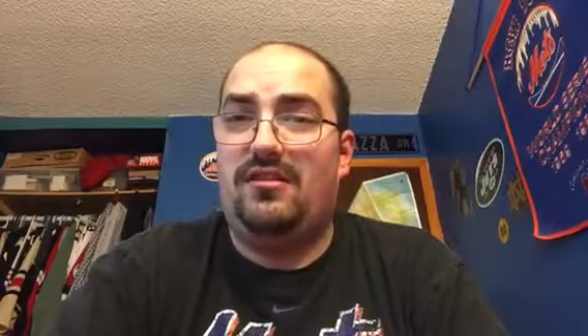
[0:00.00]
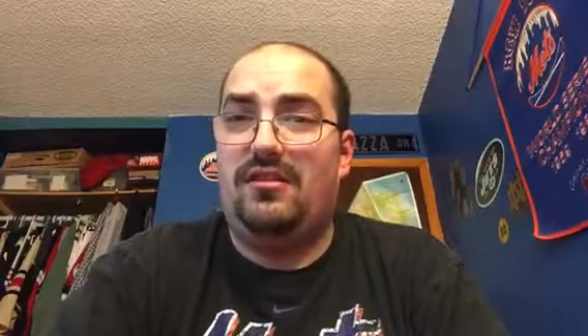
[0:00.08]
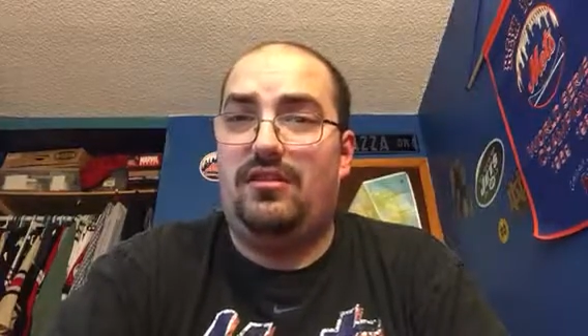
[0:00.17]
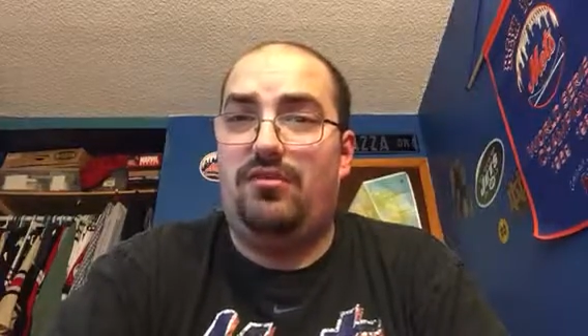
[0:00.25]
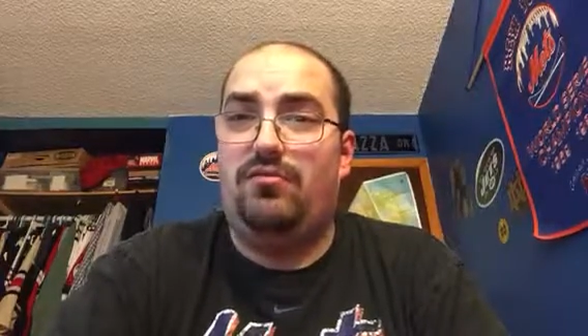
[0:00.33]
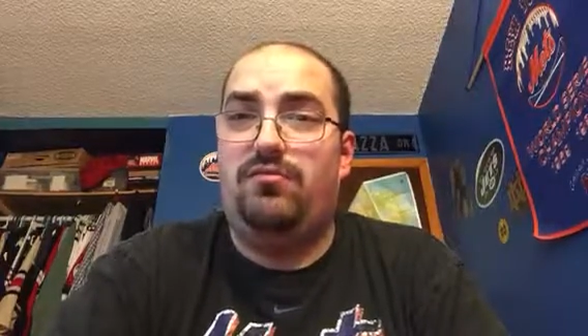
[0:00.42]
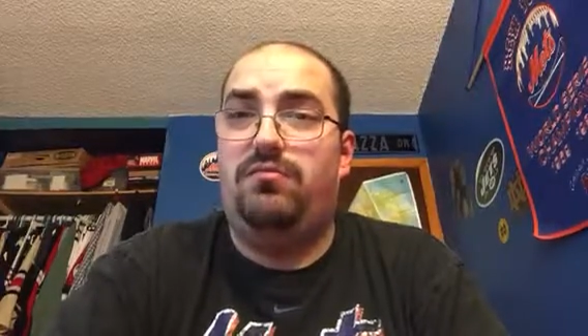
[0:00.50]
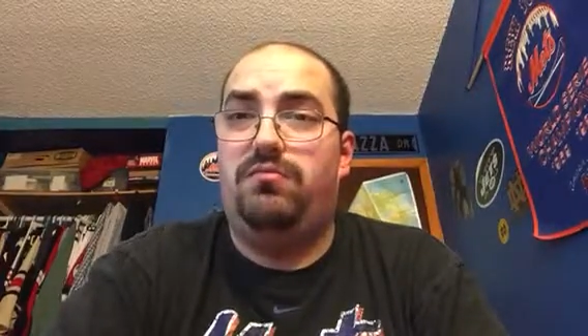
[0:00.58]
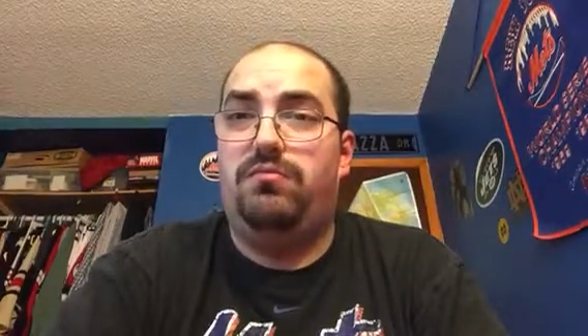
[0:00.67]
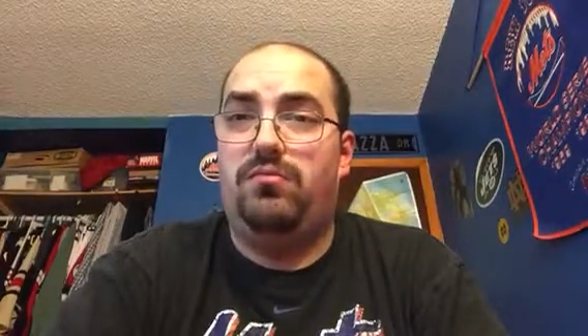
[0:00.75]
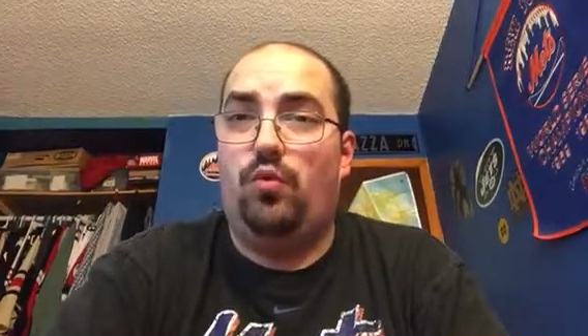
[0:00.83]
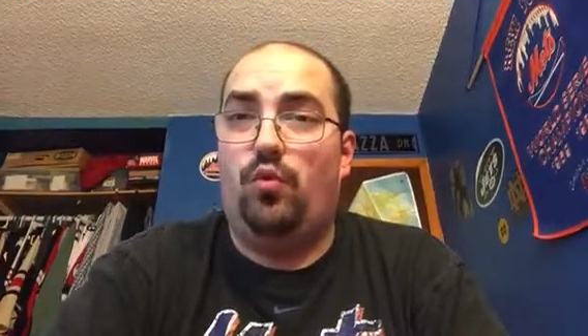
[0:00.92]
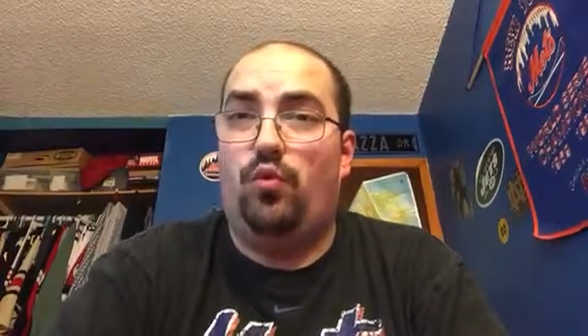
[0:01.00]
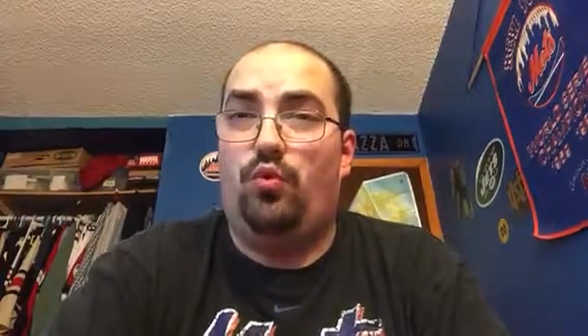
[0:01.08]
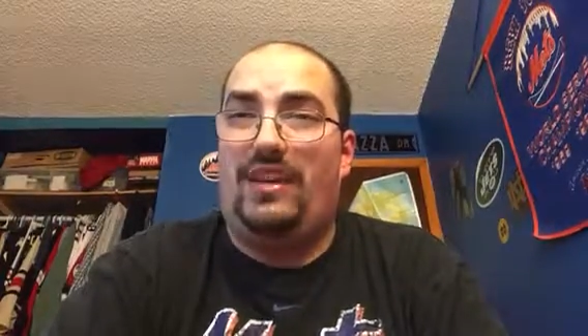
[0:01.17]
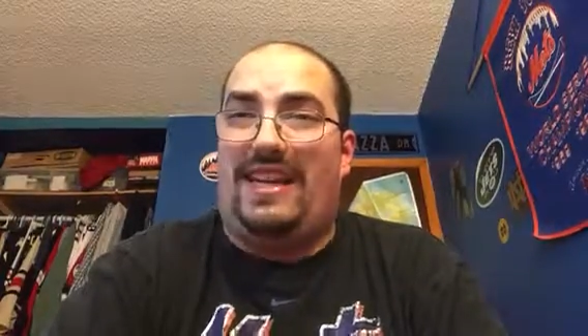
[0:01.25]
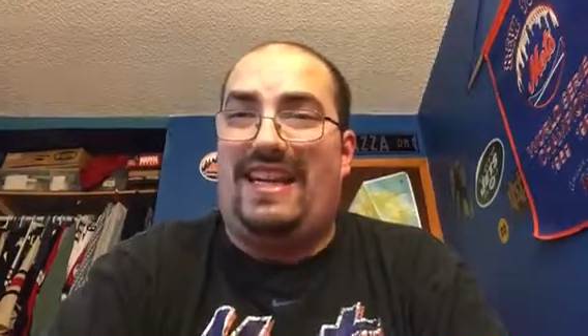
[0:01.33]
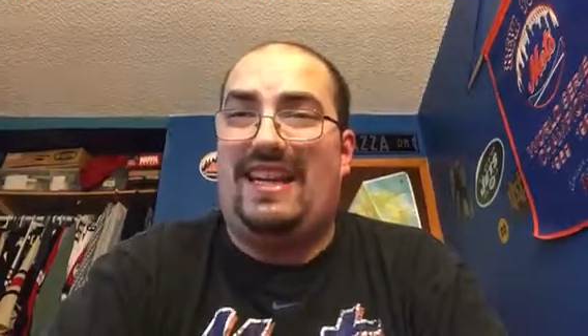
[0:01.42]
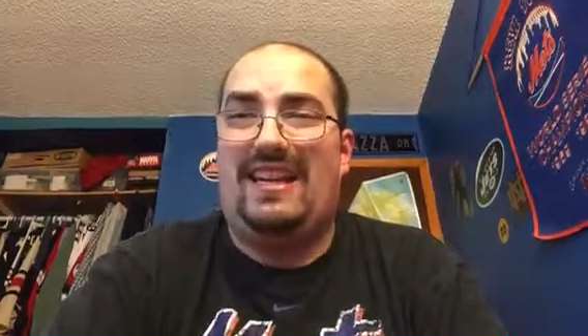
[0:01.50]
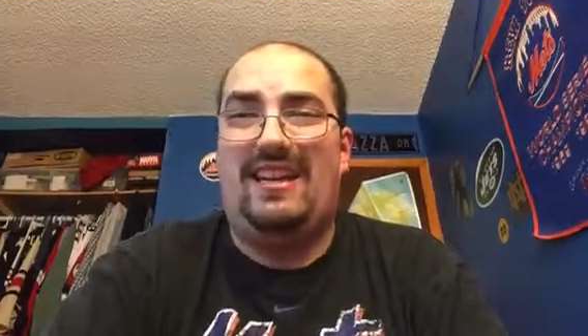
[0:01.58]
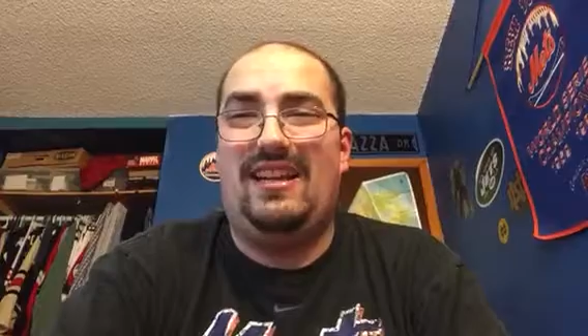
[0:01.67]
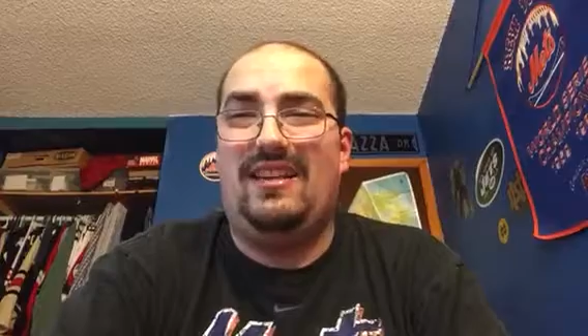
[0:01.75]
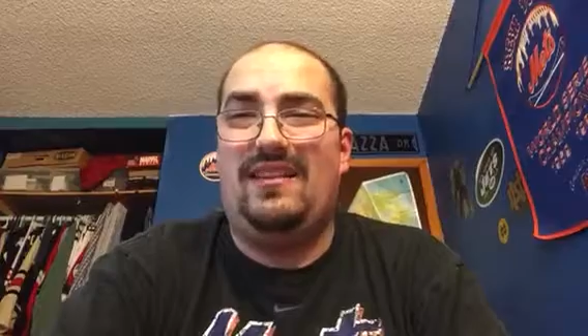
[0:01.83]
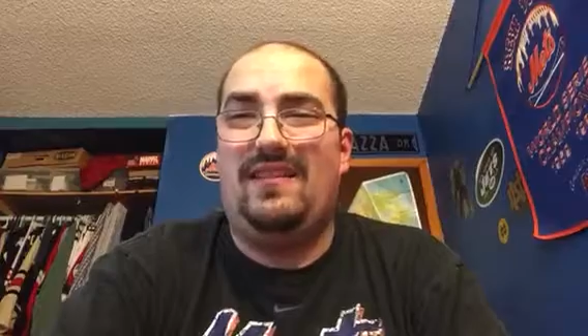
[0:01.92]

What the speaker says: little weak.